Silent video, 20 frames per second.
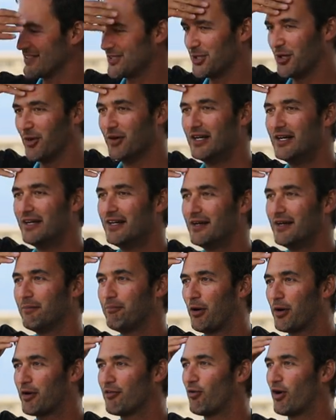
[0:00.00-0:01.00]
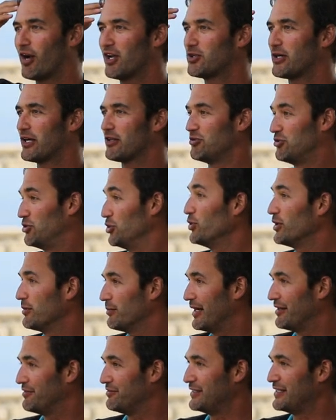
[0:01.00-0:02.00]
So part of what I try to do in
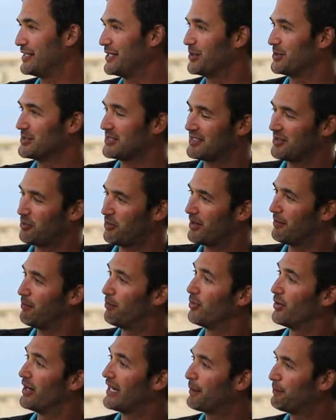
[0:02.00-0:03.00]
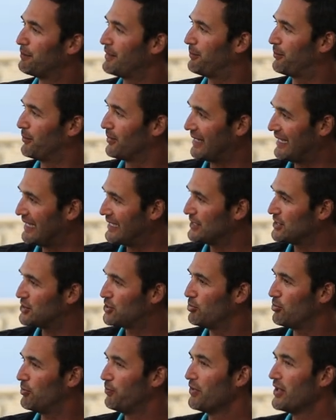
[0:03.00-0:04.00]
my videos is I want to bring people
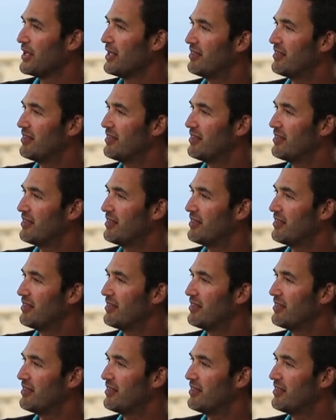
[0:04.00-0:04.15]
into